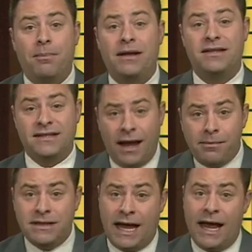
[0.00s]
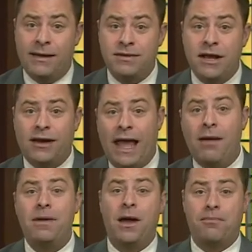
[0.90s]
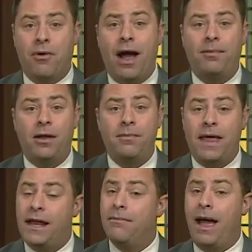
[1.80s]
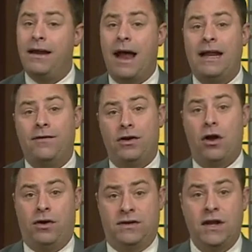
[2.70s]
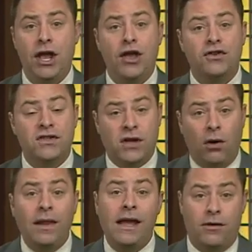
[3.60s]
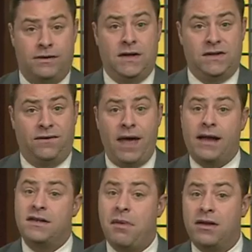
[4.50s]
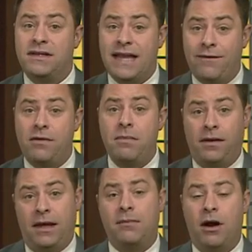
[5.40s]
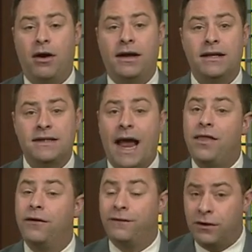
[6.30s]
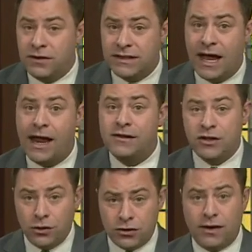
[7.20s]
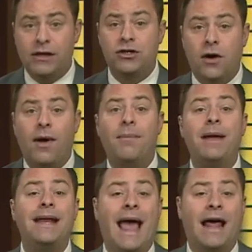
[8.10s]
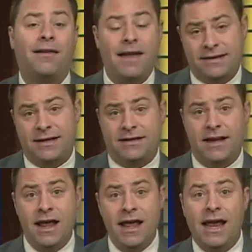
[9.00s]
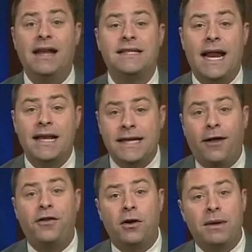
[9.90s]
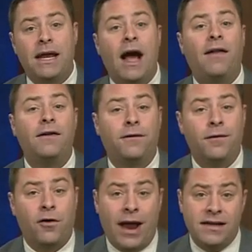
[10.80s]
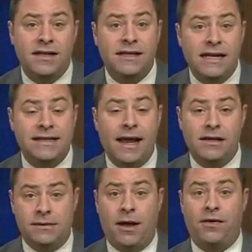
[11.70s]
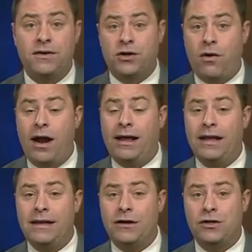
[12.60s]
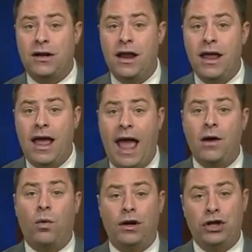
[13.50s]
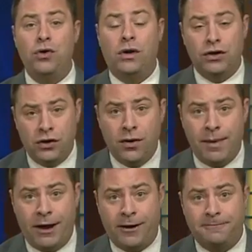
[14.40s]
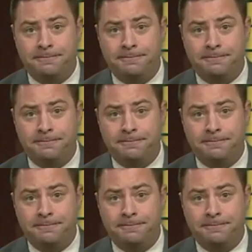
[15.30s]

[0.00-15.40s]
But sometimes there can be a problem that you might not even notice. Scoliosis affects about 7 million Americans, and the first signs usually show up in adolescence. In today's Healthier Me, Holly Firfer has the details about this chronic condition and what you can do about it.